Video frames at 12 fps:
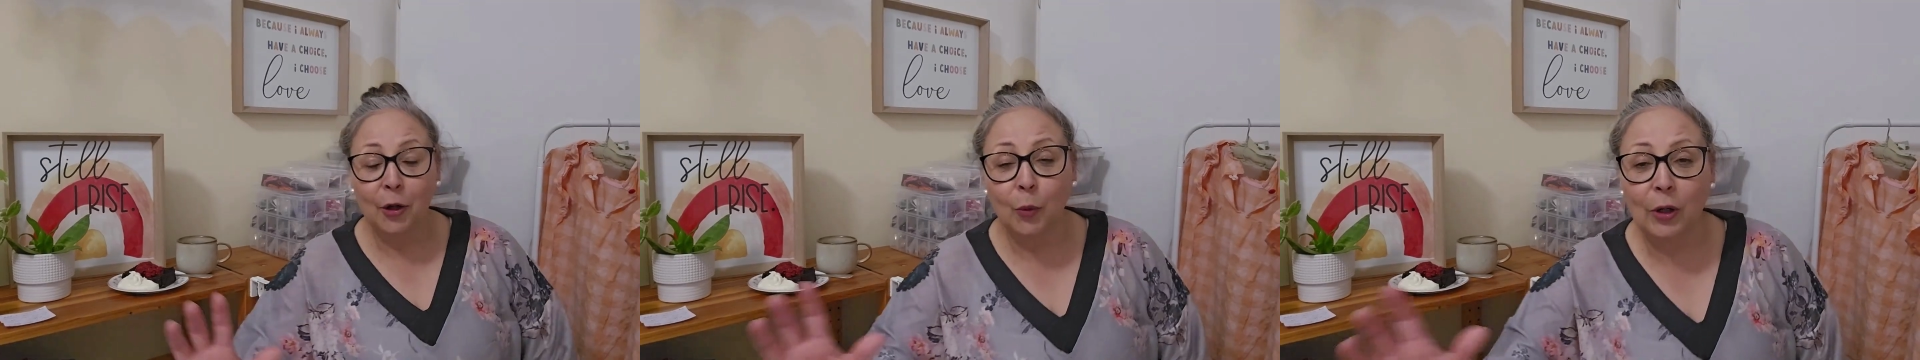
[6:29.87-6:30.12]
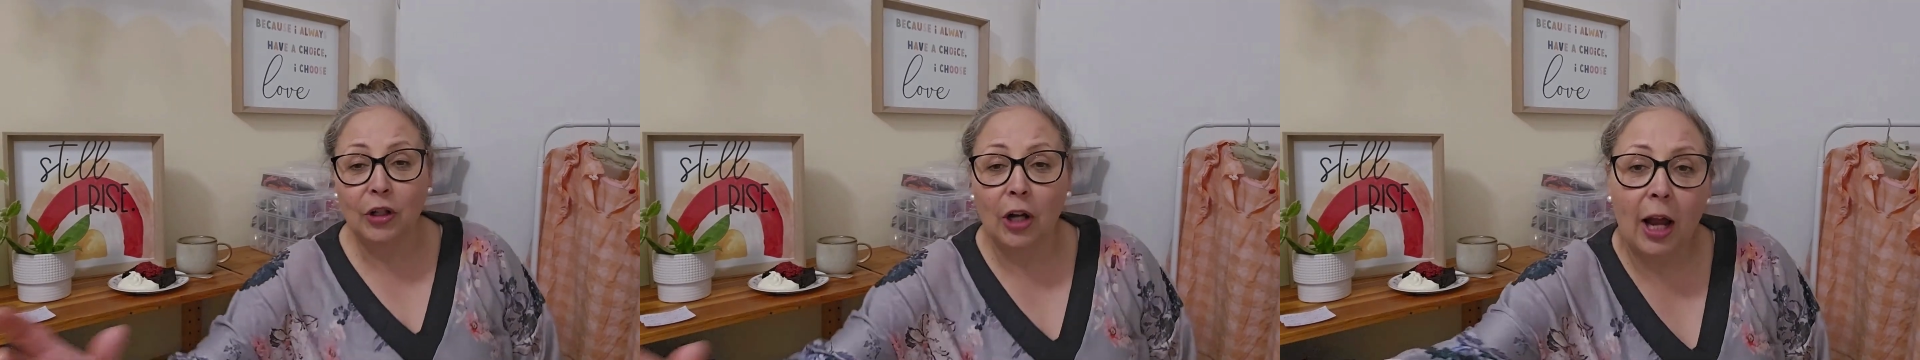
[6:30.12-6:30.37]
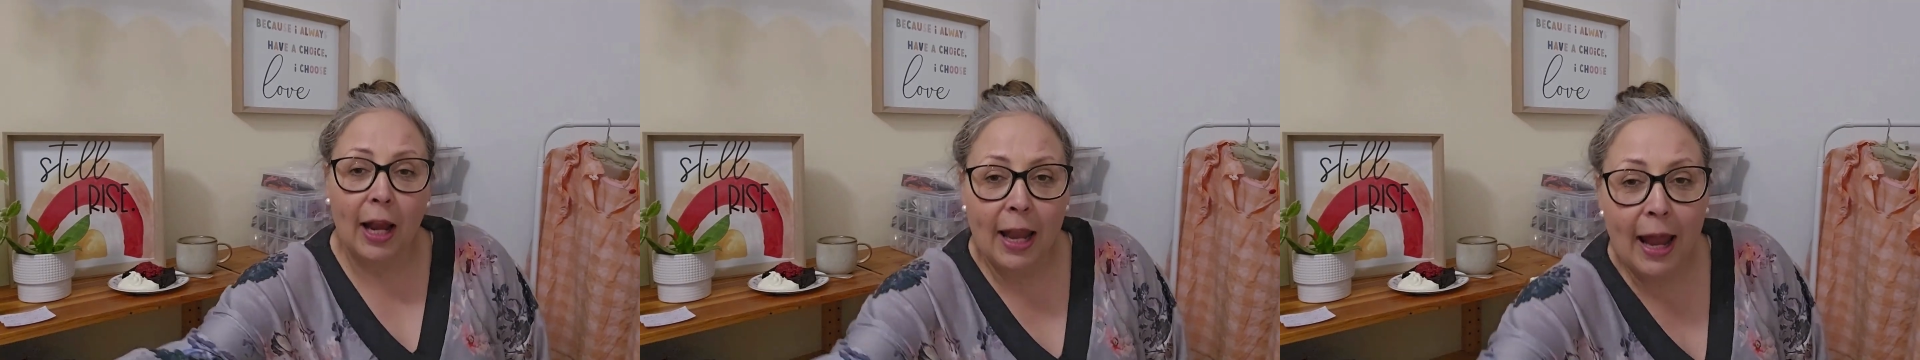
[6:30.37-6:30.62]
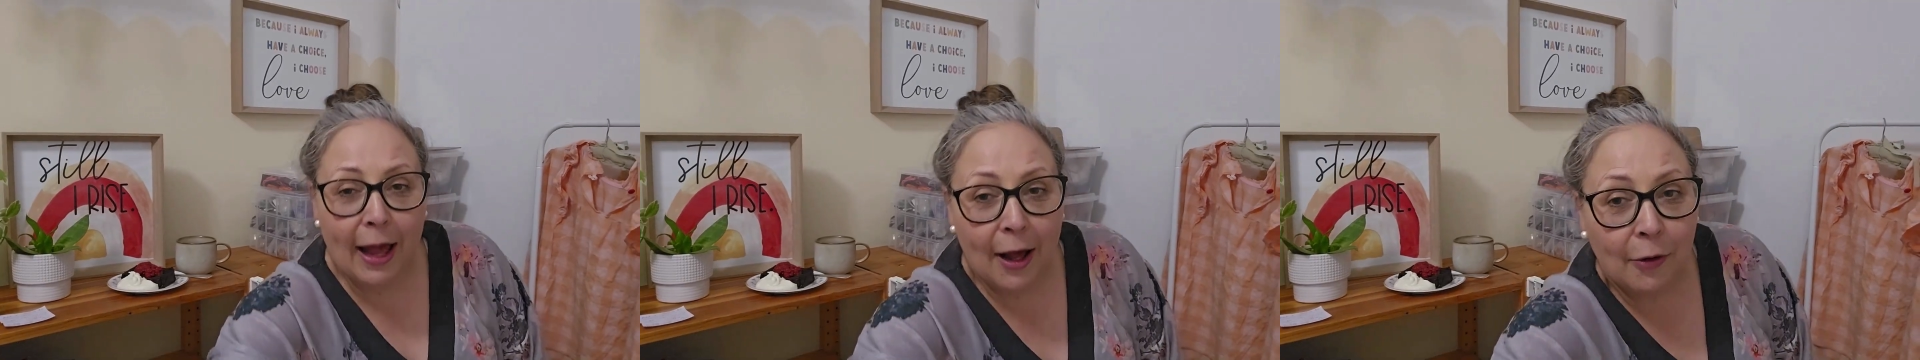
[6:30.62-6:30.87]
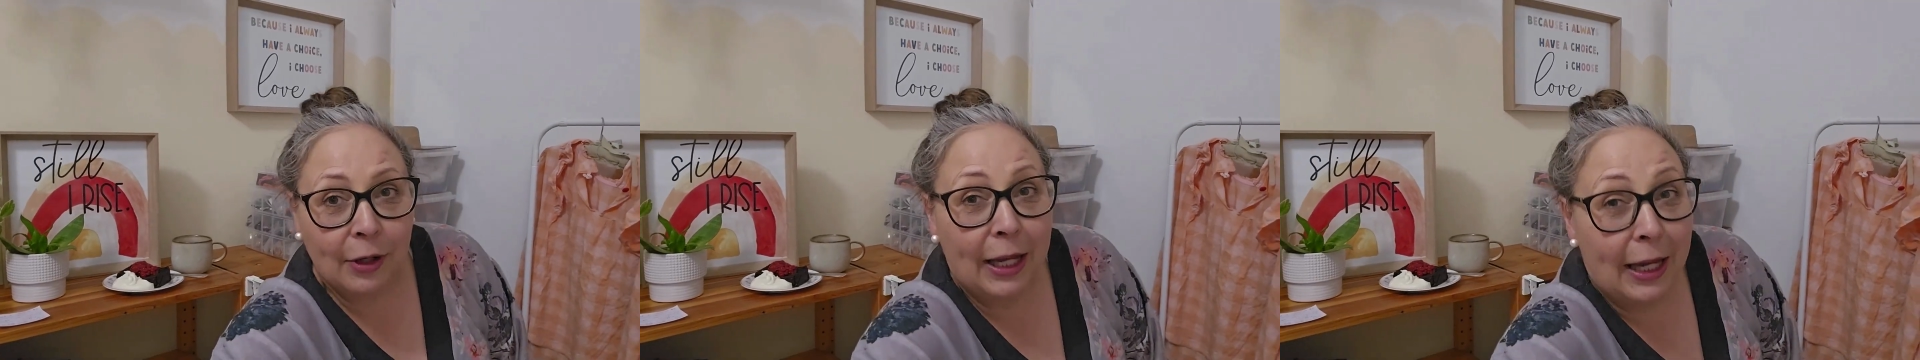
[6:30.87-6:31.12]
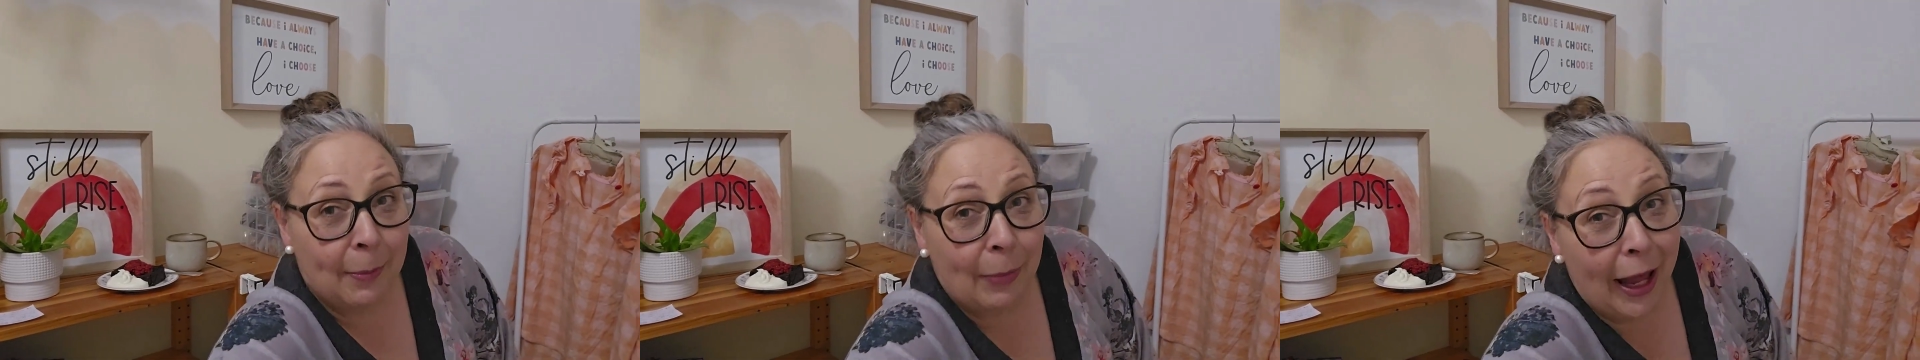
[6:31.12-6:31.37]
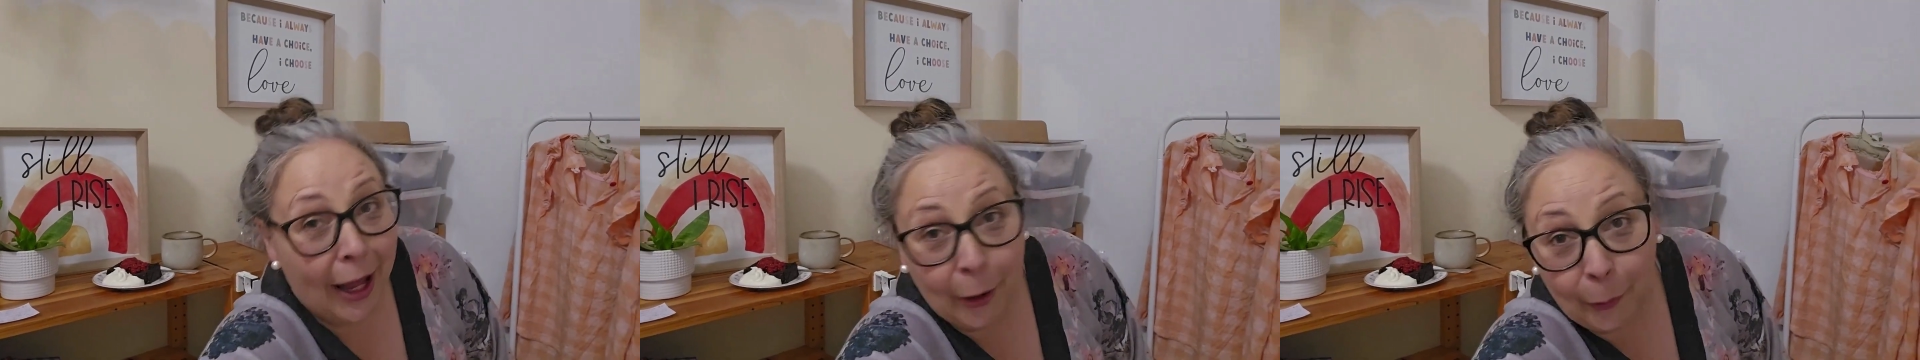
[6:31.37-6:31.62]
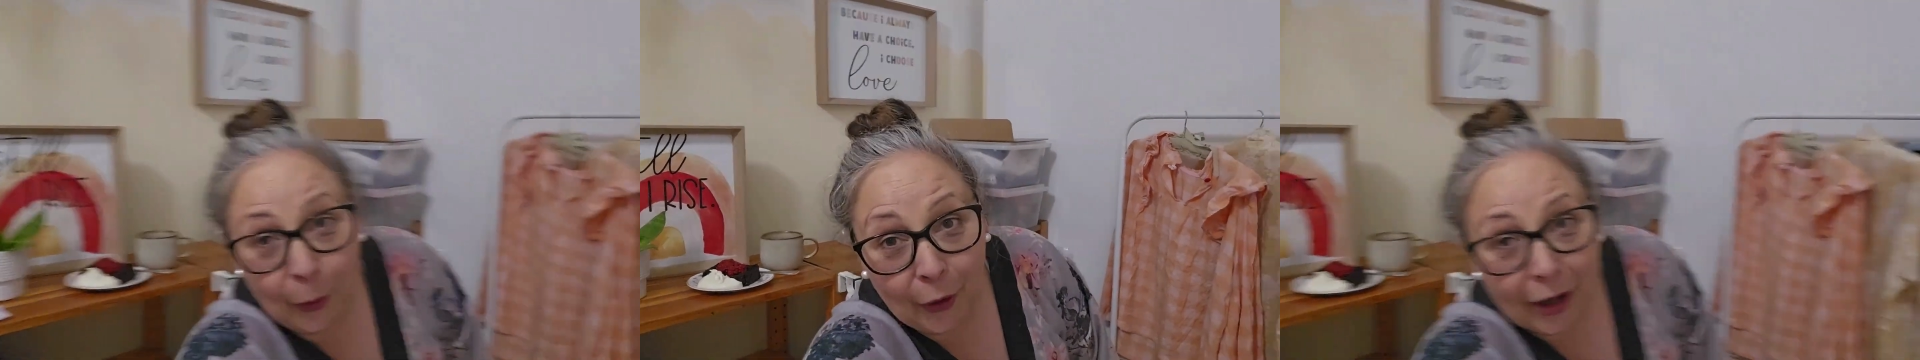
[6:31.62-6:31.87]
which I now keep
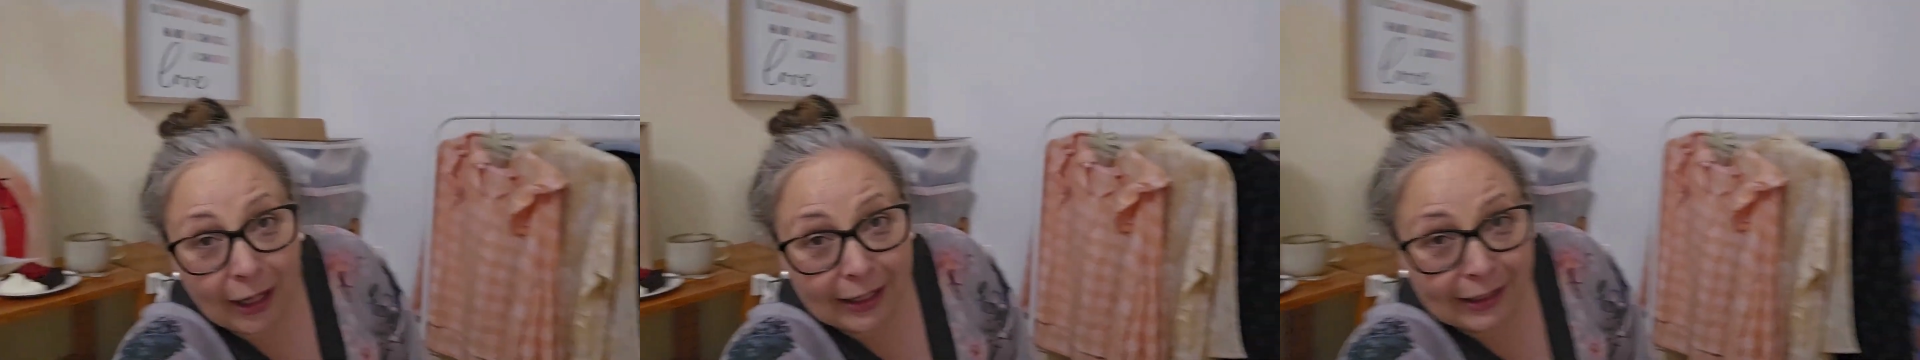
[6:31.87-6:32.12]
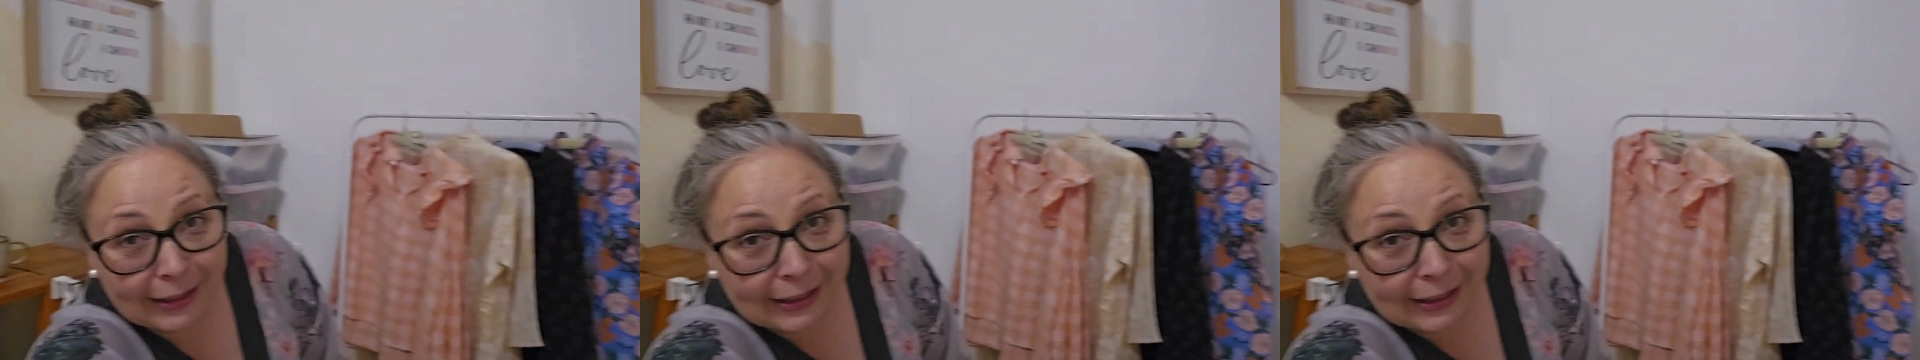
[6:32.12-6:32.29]
out where I can